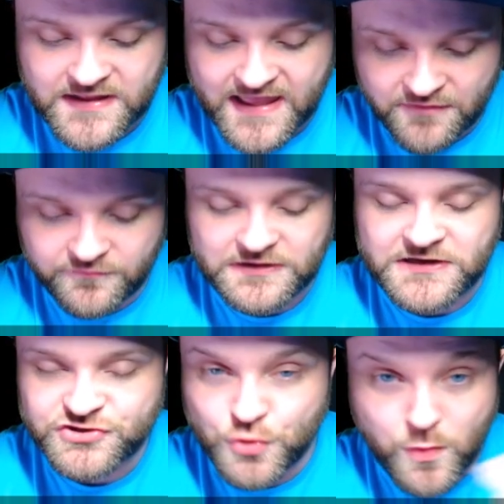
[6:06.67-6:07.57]

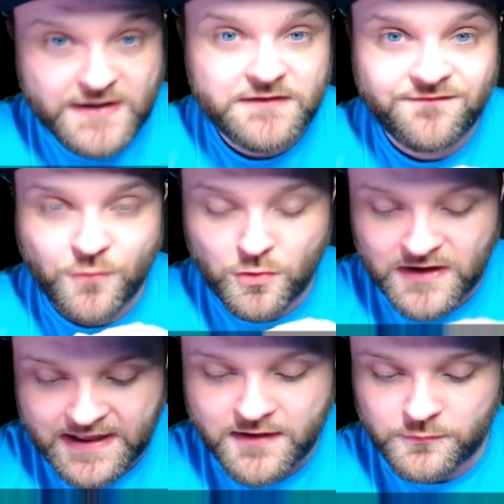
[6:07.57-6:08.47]
every
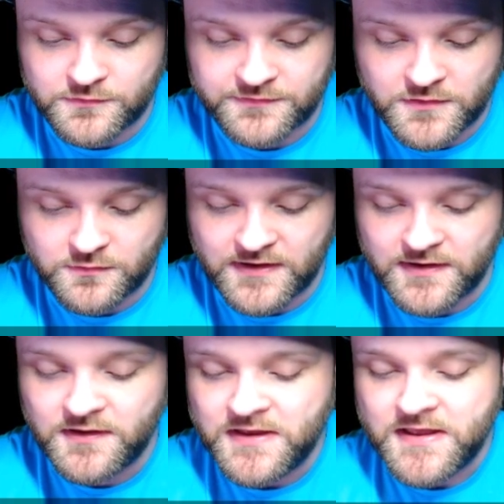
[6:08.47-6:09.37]
24 hours,
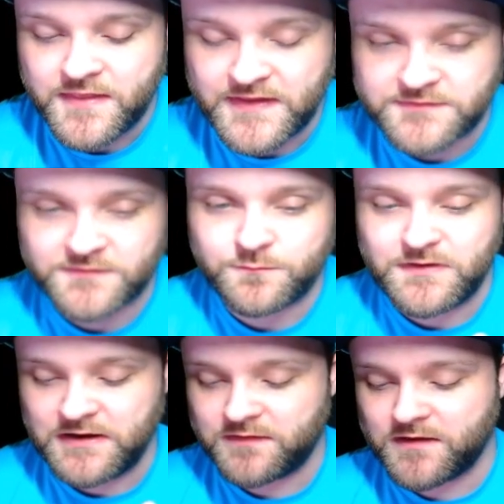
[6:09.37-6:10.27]
okay? That doesn't
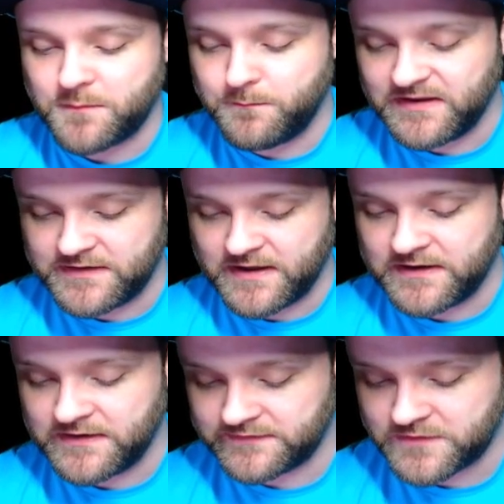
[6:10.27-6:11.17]
mean that at
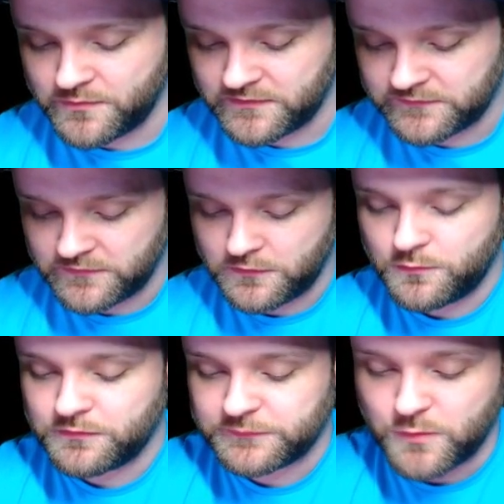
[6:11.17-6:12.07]
midnight it's going
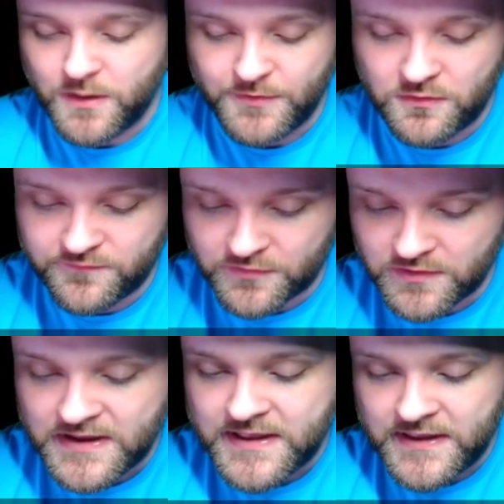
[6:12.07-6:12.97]
to swap over.
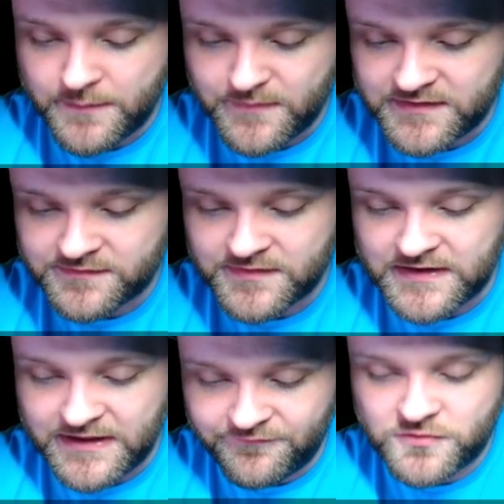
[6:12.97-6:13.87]
It means that
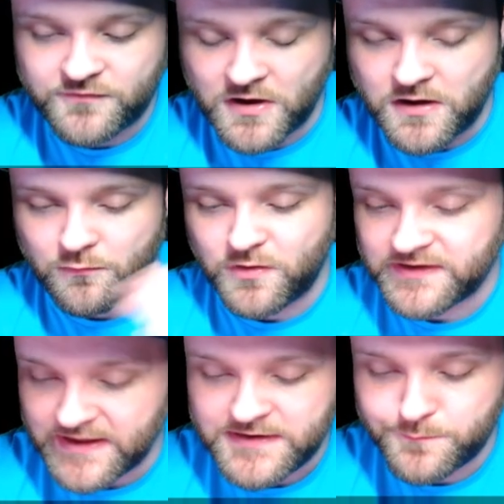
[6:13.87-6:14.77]
if you've caught one at
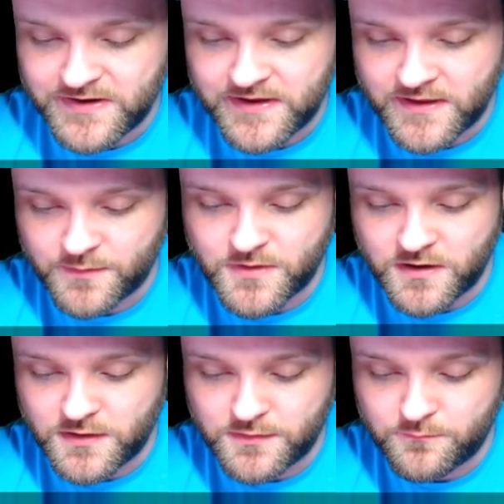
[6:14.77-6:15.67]
8 p.m.
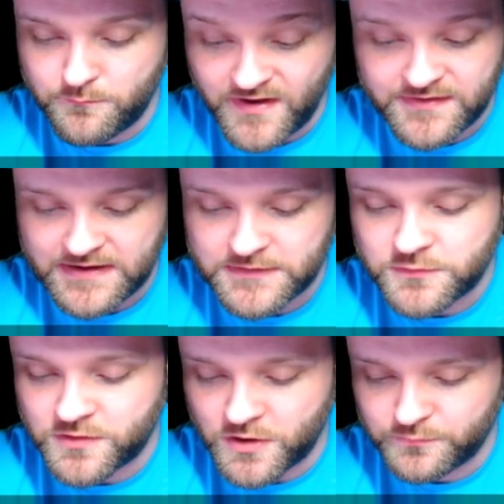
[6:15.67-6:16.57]
on Monday, you
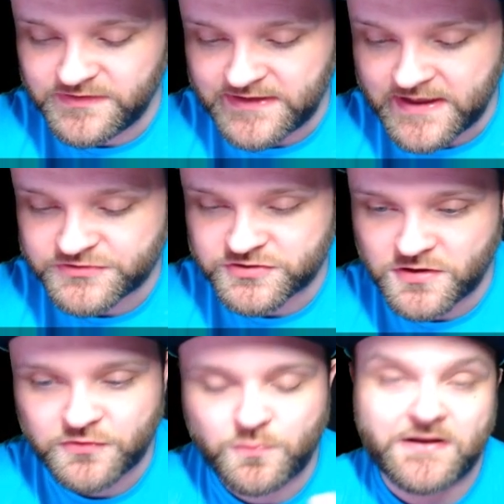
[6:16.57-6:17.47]
can only catch another one at